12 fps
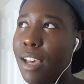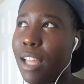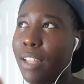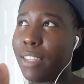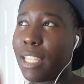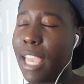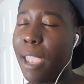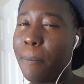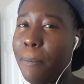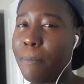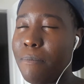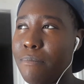I love the K
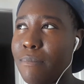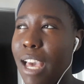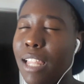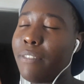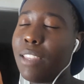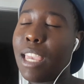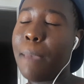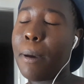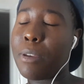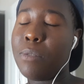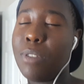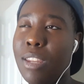I love the
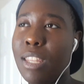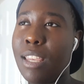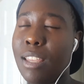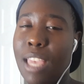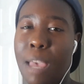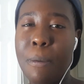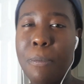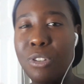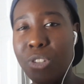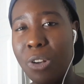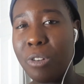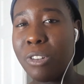K-pop community and K-pop in
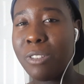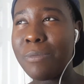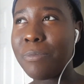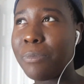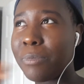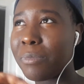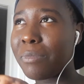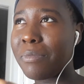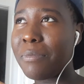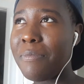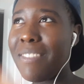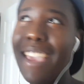general,
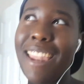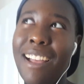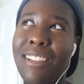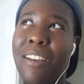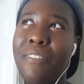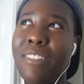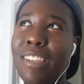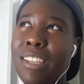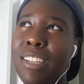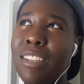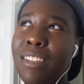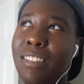and I love
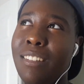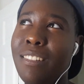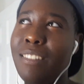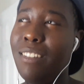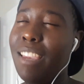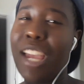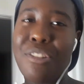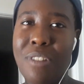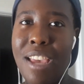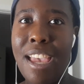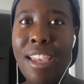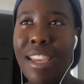Andrew
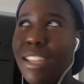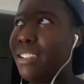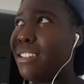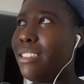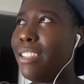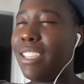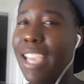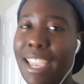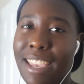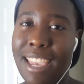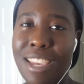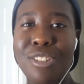Yang and the Yang
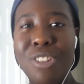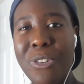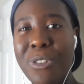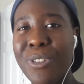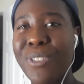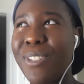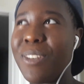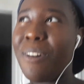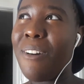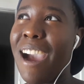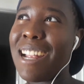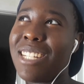Gang in general.
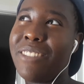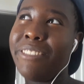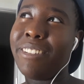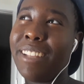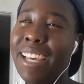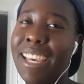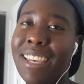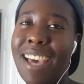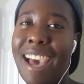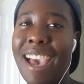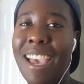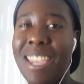So I just feel like
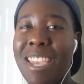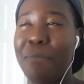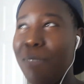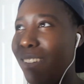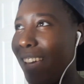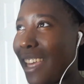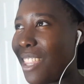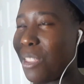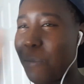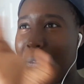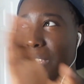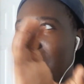I can be like the
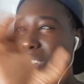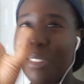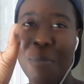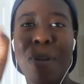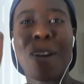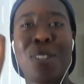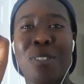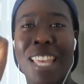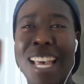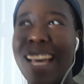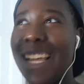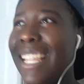piece of the puzzle
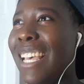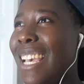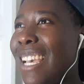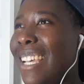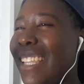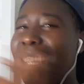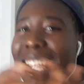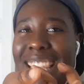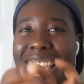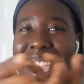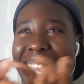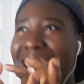that
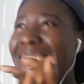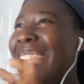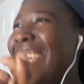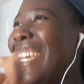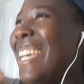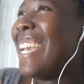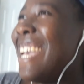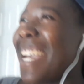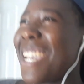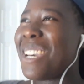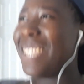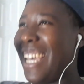like
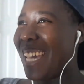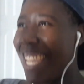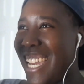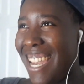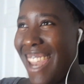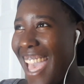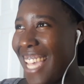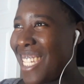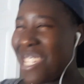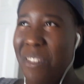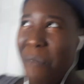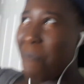could like connect
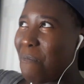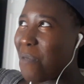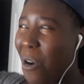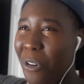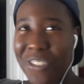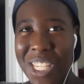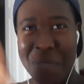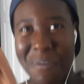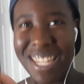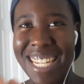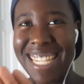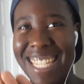both
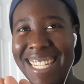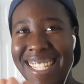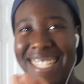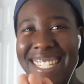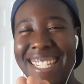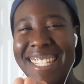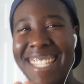communities,